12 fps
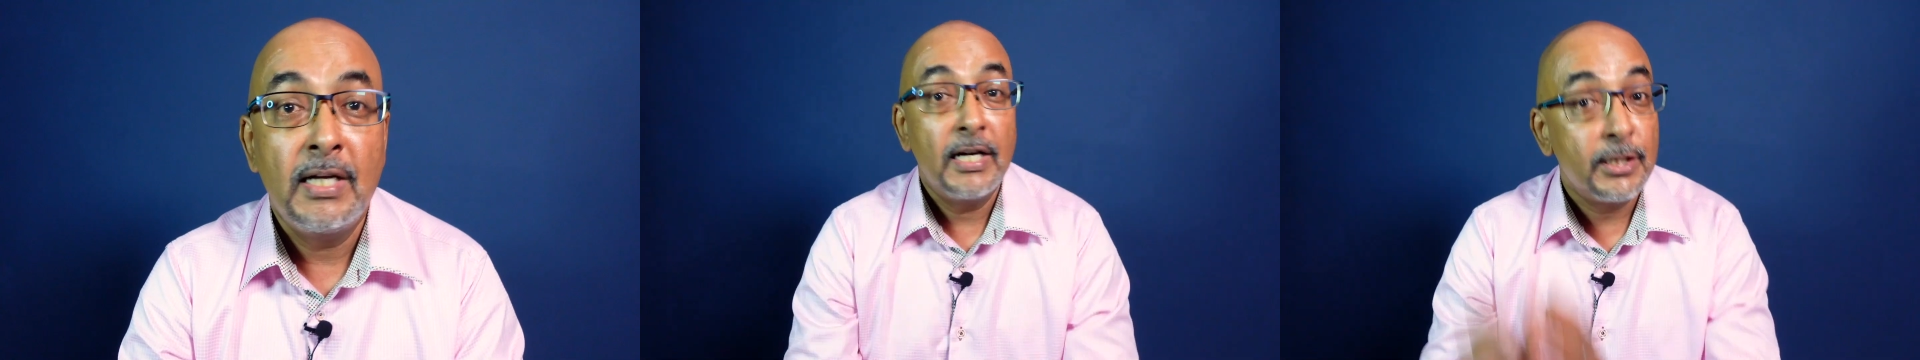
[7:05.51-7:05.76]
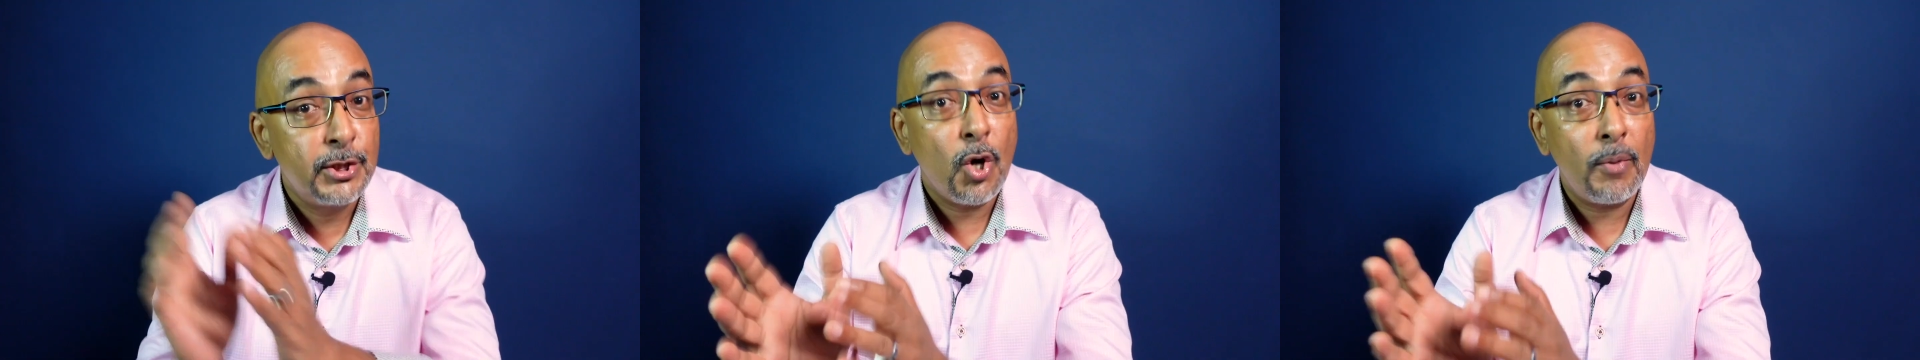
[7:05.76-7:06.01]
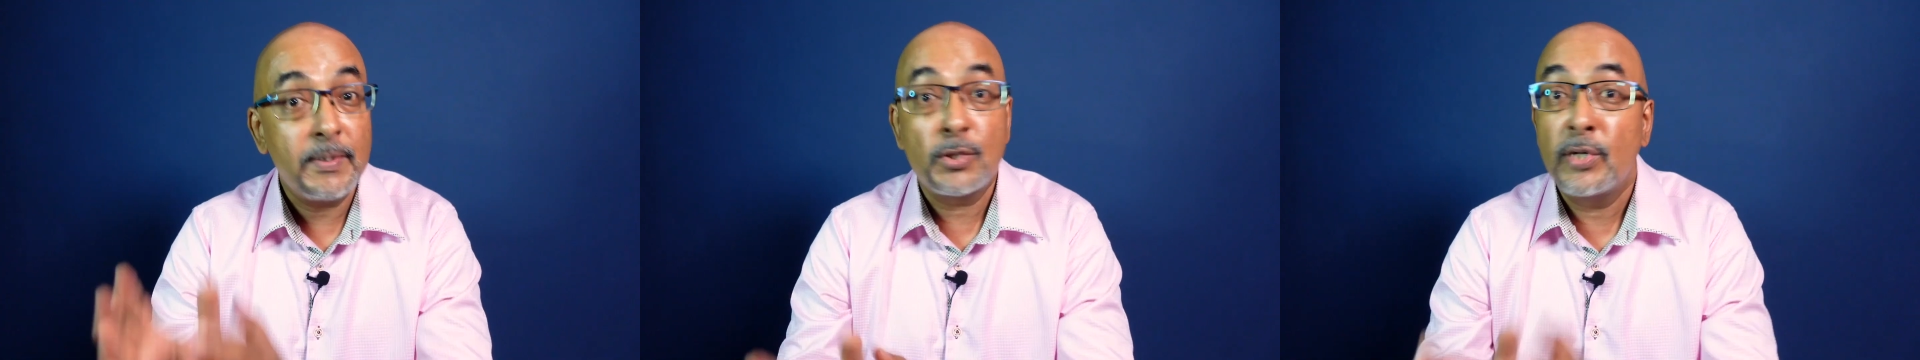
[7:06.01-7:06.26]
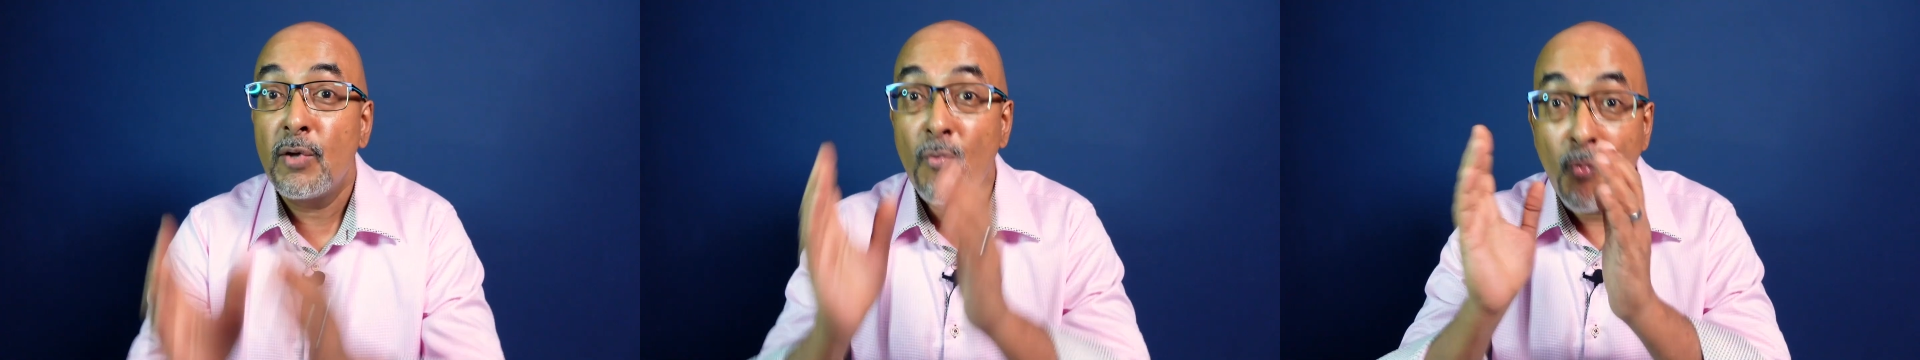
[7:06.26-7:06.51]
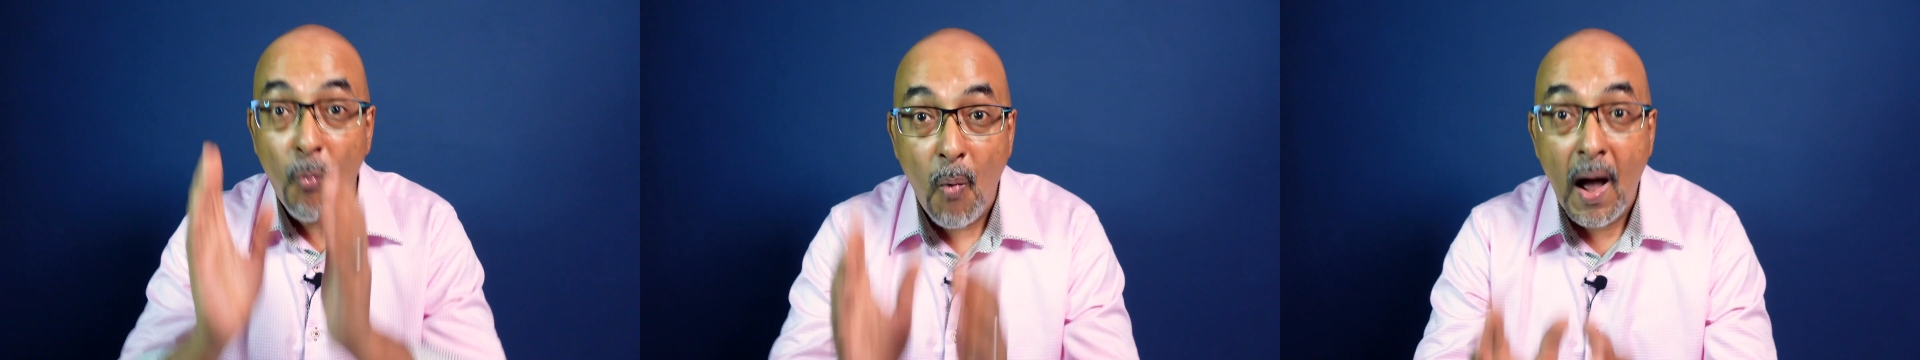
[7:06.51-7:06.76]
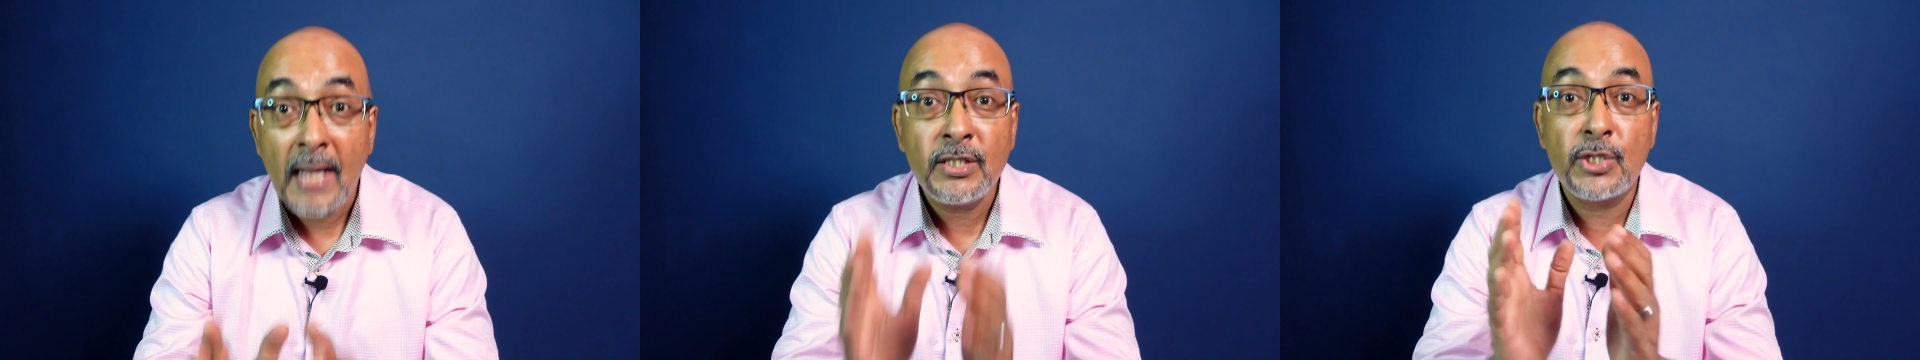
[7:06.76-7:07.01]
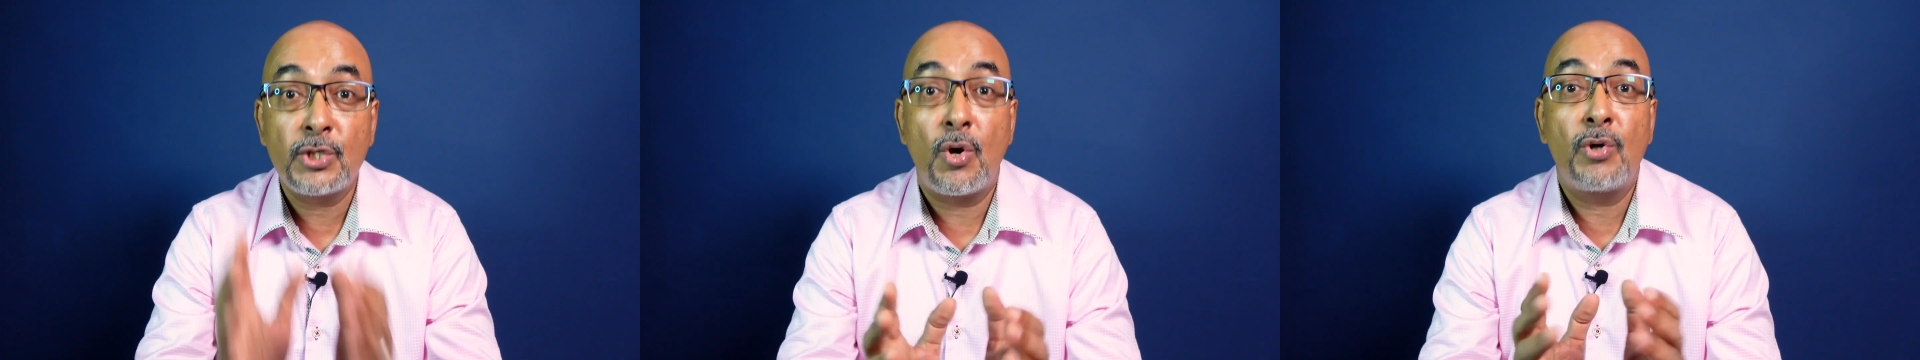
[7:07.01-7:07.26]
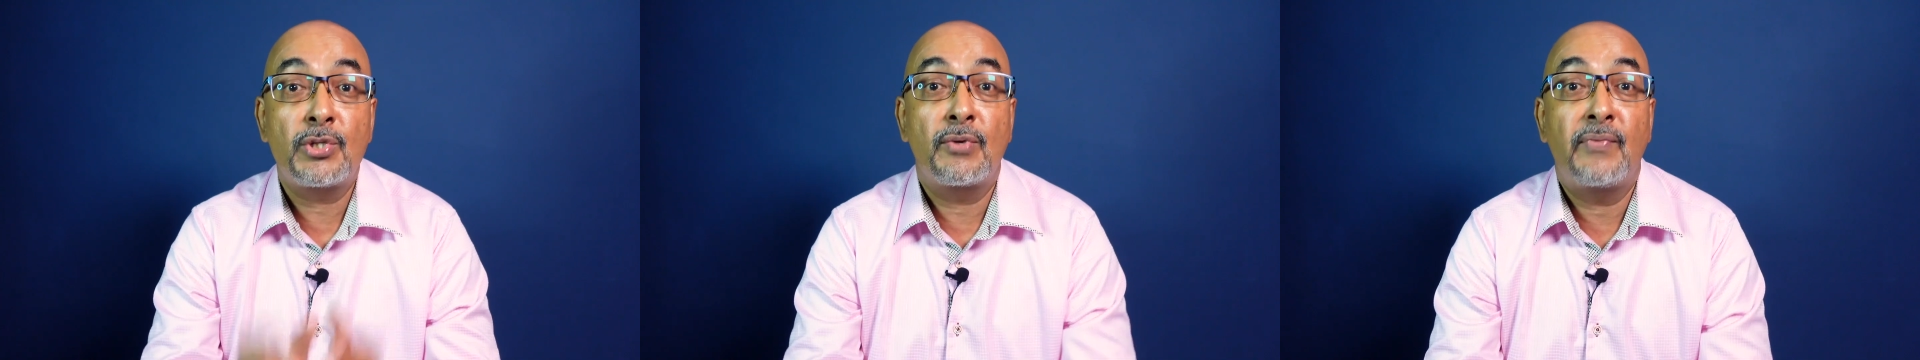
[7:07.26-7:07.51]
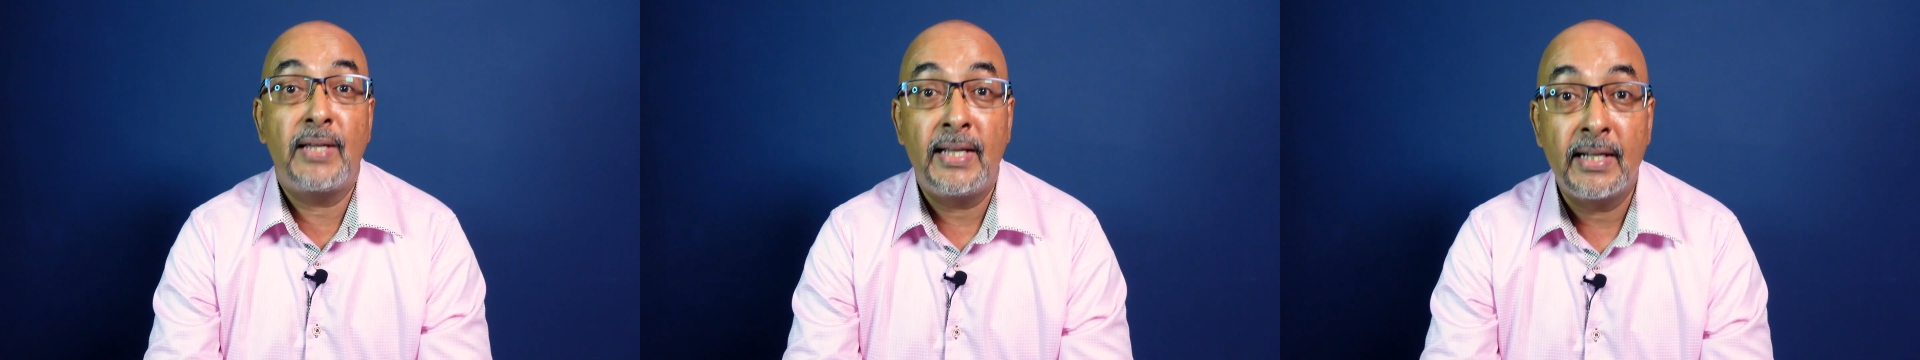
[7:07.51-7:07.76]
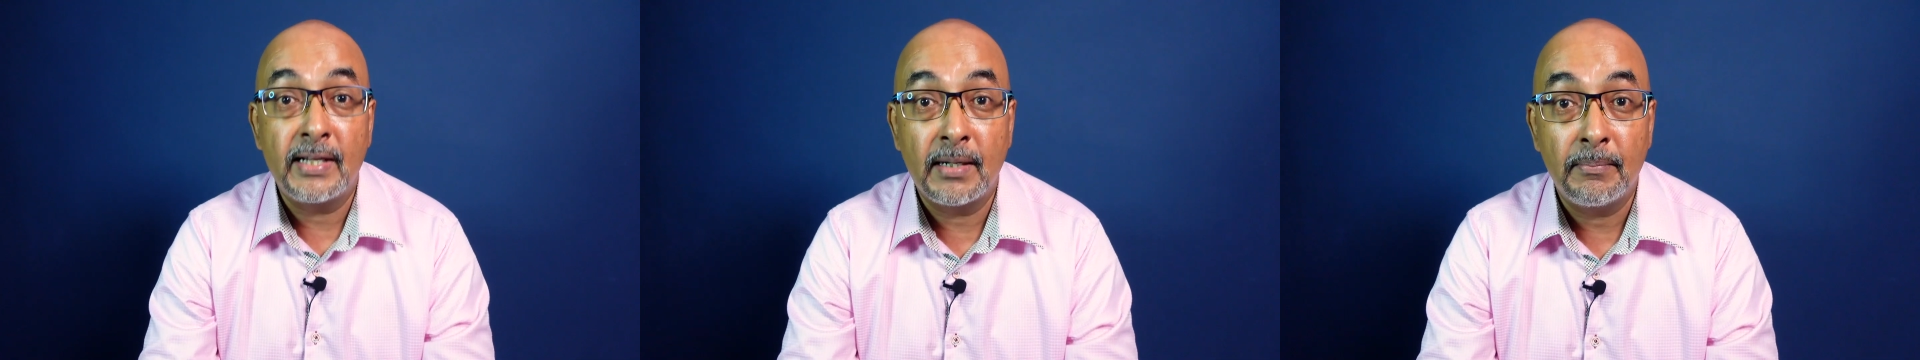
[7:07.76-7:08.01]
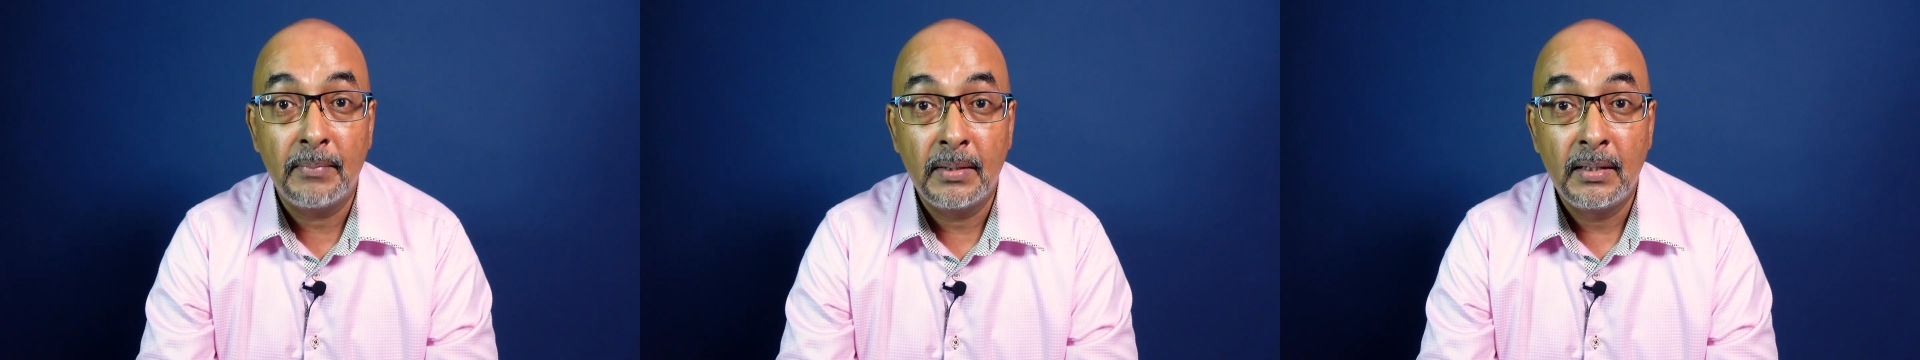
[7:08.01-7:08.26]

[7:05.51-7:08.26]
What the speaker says: A job is only one source of income.